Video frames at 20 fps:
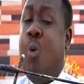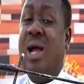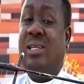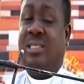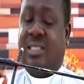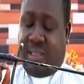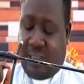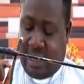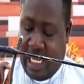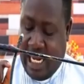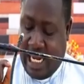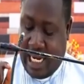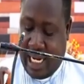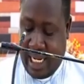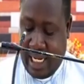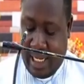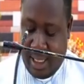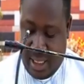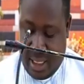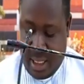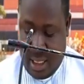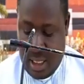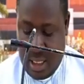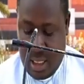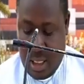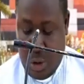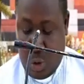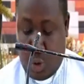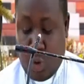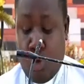seek
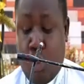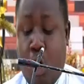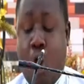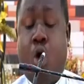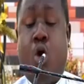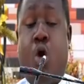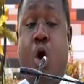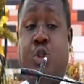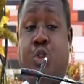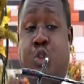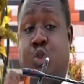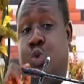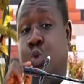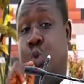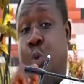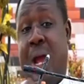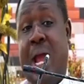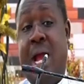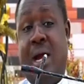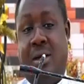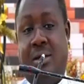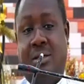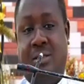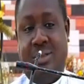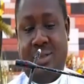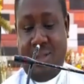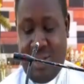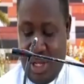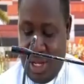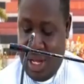to know God's will
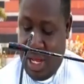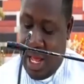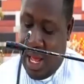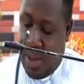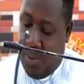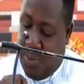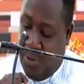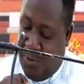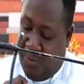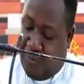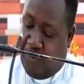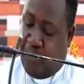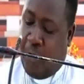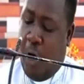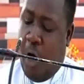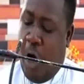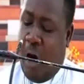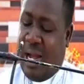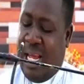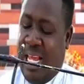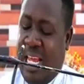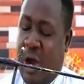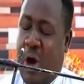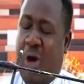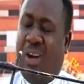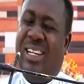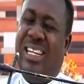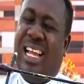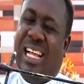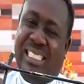before he
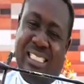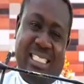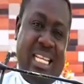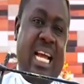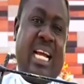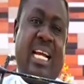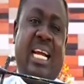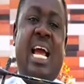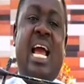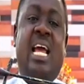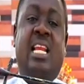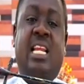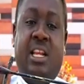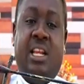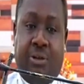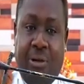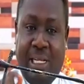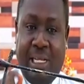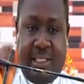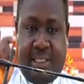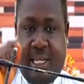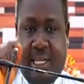undertake any risk.